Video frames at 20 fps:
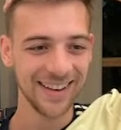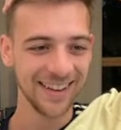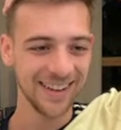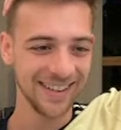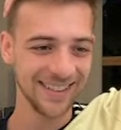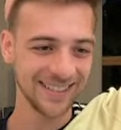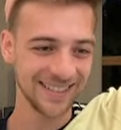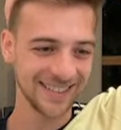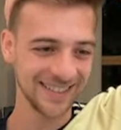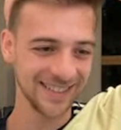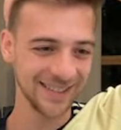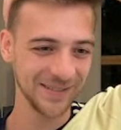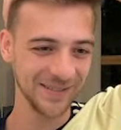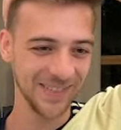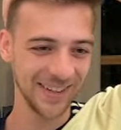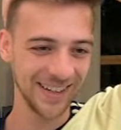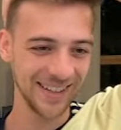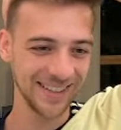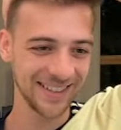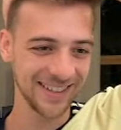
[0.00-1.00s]
Oh
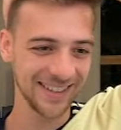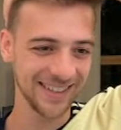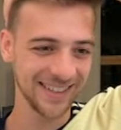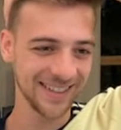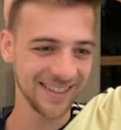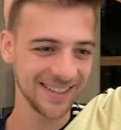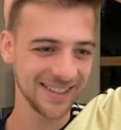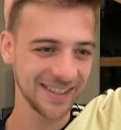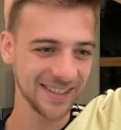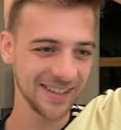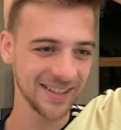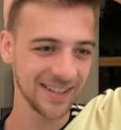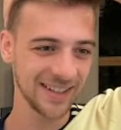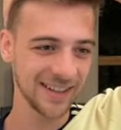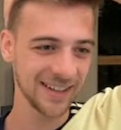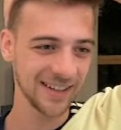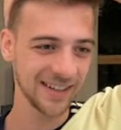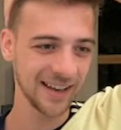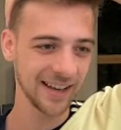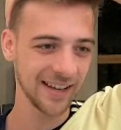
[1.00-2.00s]
my gosh.
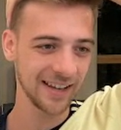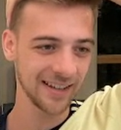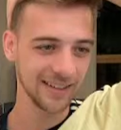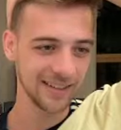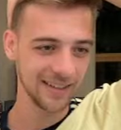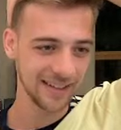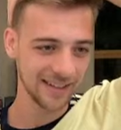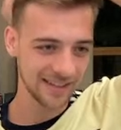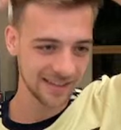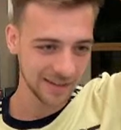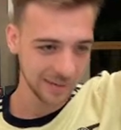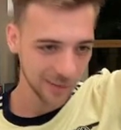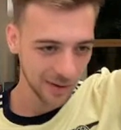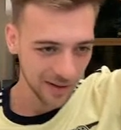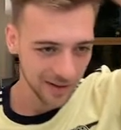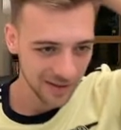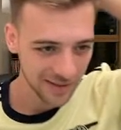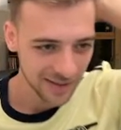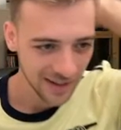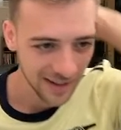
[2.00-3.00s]
Okay, let's see what
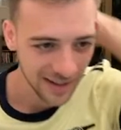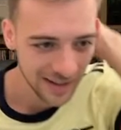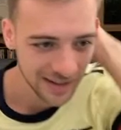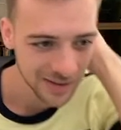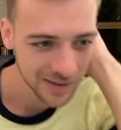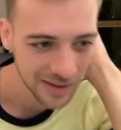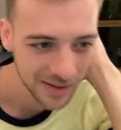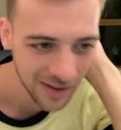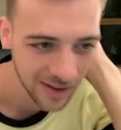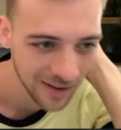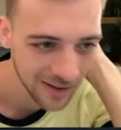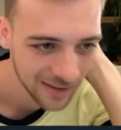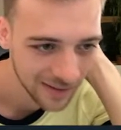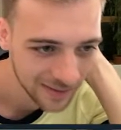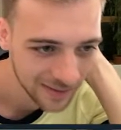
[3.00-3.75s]
other tight ends we got.